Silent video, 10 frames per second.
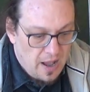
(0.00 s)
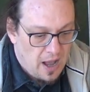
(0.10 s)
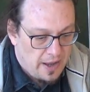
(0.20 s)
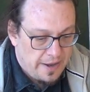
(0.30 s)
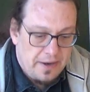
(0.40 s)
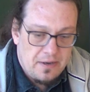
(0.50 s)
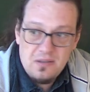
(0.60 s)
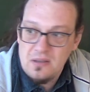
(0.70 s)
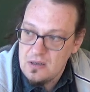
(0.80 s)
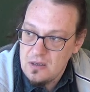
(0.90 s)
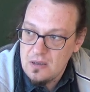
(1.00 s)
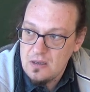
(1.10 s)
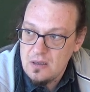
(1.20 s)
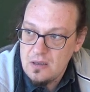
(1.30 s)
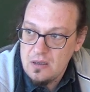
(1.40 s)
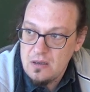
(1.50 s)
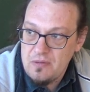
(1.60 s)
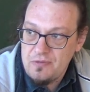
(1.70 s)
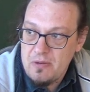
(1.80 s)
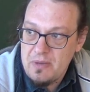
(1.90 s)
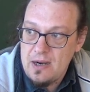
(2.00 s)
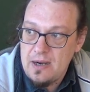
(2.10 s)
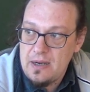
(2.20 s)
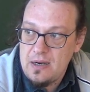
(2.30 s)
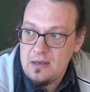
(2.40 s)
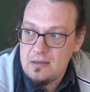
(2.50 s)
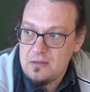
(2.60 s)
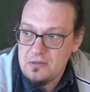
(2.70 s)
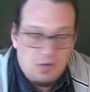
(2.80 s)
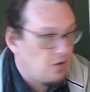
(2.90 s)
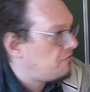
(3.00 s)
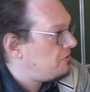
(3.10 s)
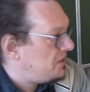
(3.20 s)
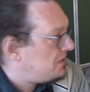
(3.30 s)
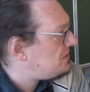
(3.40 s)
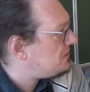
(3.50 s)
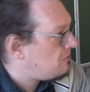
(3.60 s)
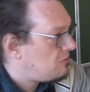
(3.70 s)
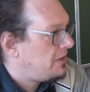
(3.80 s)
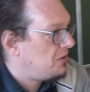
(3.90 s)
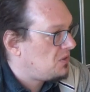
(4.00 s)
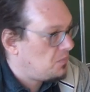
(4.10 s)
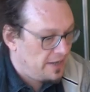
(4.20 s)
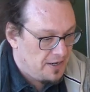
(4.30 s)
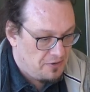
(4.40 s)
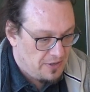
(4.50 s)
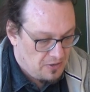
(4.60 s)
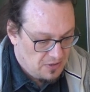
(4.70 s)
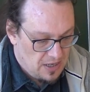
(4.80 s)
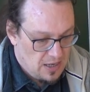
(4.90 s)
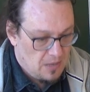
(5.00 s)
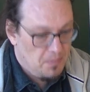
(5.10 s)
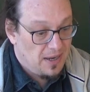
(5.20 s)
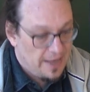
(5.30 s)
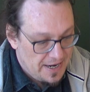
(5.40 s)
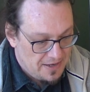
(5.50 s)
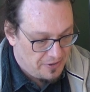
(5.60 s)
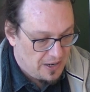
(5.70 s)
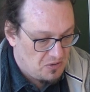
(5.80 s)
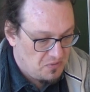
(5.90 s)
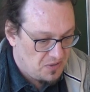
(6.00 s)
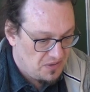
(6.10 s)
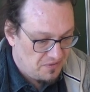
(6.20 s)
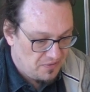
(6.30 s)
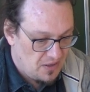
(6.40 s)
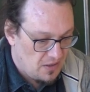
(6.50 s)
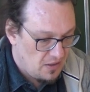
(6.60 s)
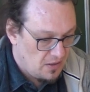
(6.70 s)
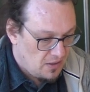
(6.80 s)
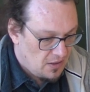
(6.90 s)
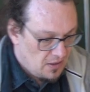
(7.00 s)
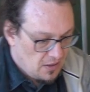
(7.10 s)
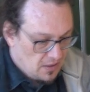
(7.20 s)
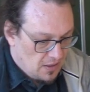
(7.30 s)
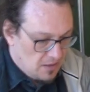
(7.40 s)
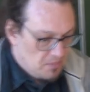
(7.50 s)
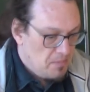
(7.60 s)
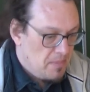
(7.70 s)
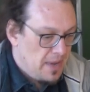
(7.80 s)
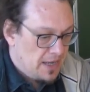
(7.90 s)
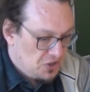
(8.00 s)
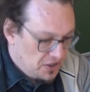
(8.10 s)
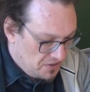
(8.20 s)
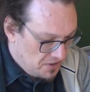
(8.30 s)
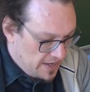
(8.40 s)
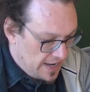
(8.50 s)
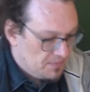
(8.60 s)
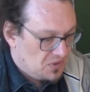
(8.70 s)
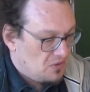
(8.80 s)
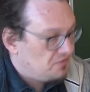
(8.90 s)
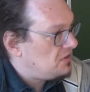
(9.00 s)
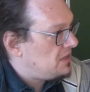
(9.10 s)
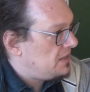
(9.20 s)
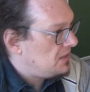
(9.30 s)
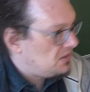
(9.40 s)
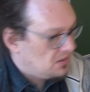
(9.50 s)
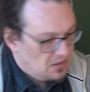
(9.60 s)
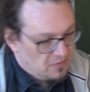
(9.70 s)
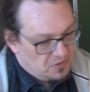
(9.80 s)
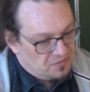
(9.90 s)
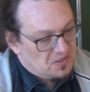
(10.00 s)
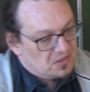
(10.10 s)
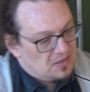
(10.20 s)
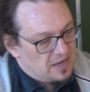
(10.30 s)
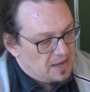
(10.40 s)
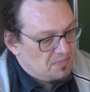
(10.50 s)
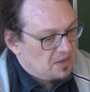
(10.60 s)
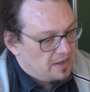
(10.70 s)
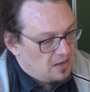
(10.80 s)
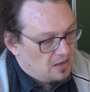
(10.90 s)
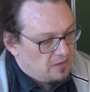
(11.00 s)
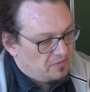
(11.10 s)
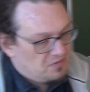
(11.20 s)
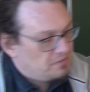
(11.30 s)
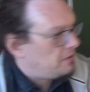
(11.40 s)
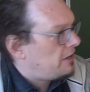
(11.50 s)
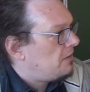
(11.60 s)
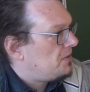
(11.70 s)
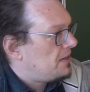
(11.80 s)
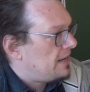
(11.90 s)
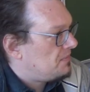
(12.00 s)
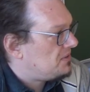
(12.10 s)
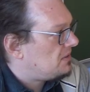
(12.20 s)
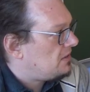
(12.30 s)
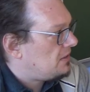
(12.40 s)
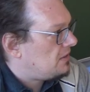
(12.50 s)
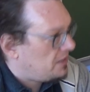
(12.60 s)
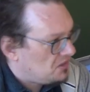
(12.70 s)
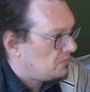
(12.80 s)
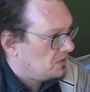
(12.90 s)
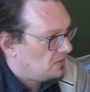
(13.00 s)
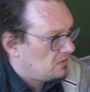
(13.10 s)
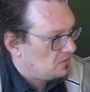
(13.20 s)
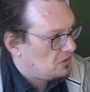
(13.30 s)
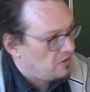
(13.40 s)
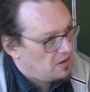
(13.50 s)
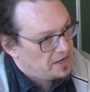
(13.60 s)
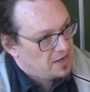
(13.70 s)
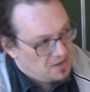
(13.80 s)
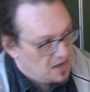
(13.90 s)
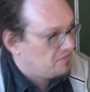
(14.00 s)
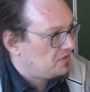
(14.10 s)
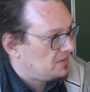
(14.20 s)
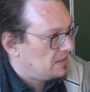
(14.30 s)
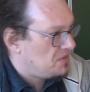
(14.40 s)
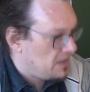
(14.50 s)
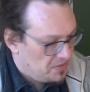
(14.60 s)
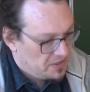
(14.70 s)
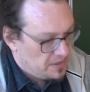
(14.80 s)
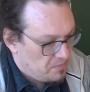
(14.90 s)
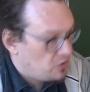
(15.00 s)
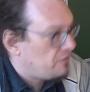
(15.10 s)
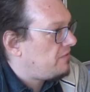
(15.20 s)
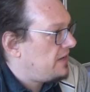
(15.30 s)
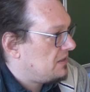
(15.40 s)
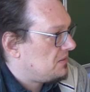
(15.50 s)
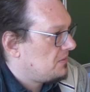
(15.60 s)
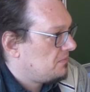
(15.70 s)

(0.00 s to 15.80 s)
And for my talk three years ago, I also played around, uh, played around with matching the names of these with the same uh, with the variable names in Ansible. So I can have the same template in both things.